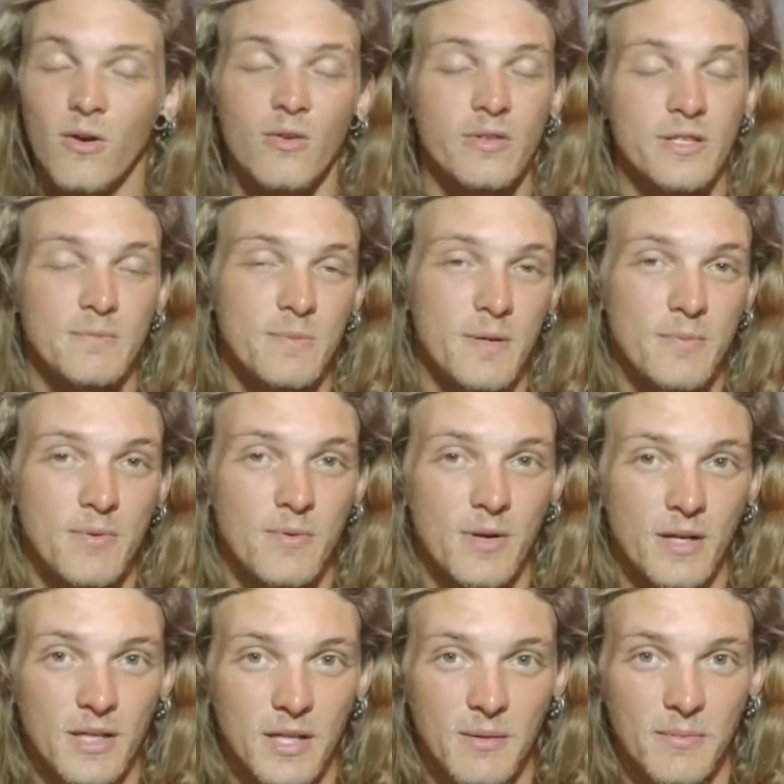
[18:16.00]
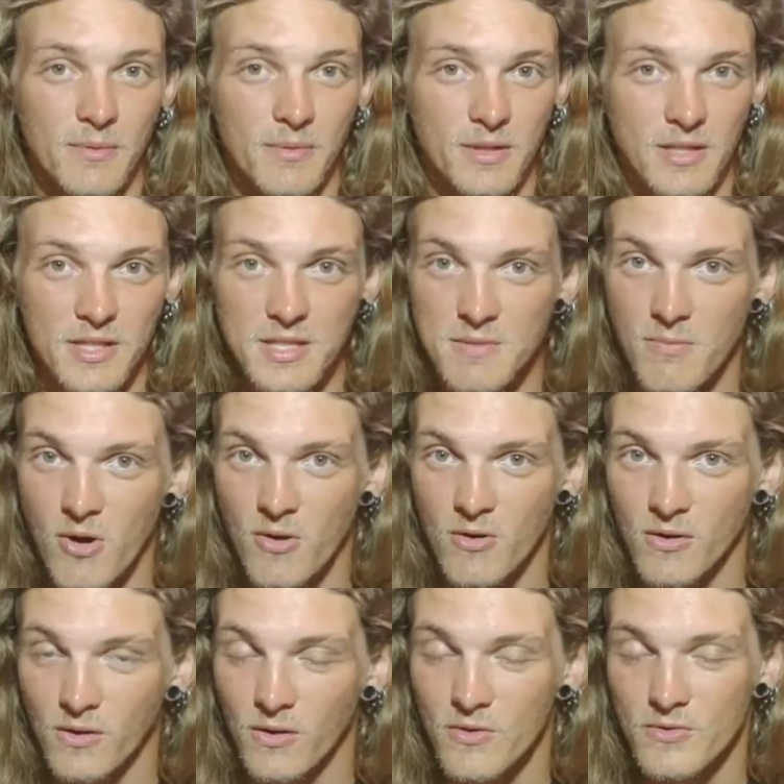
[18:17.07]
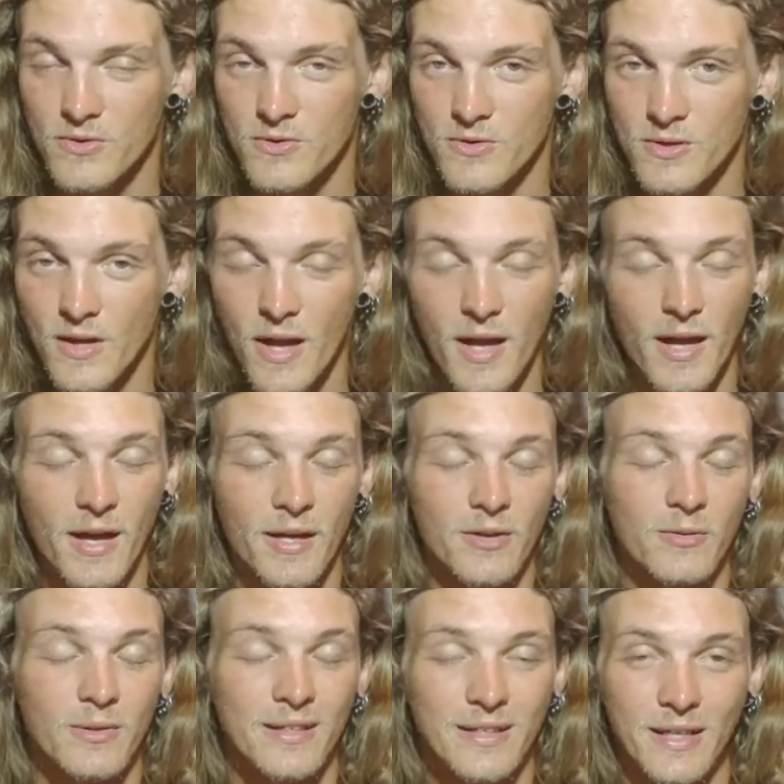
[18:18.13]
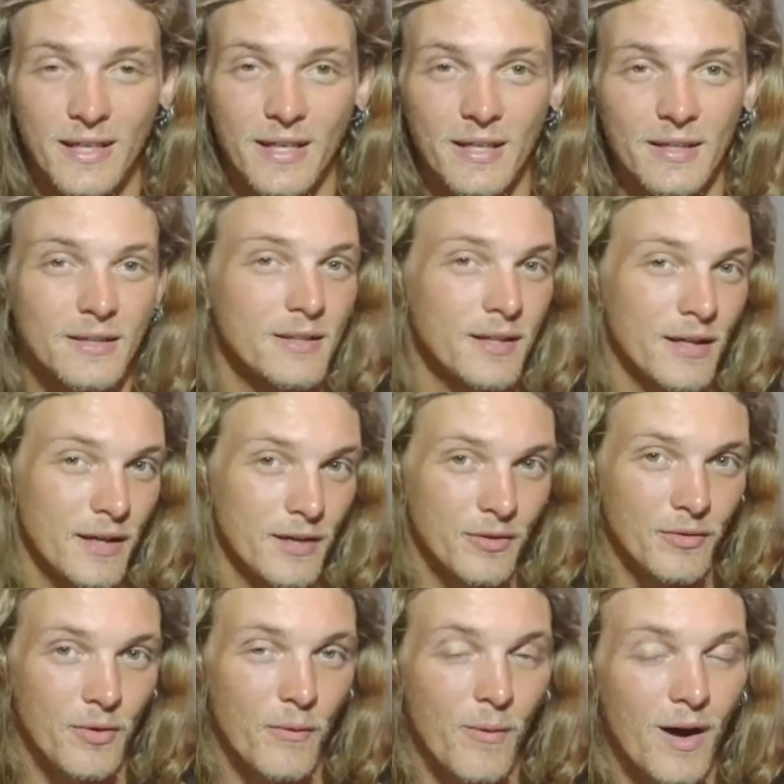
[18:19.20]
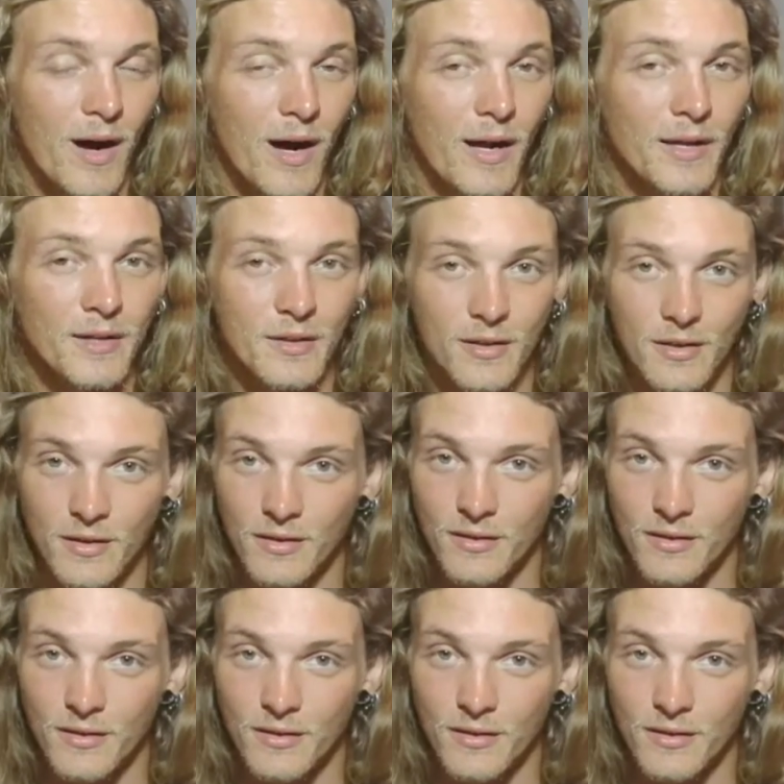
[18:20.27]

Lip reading: all these people want to keep them in these small enclosures. I don't get it. I don't know why.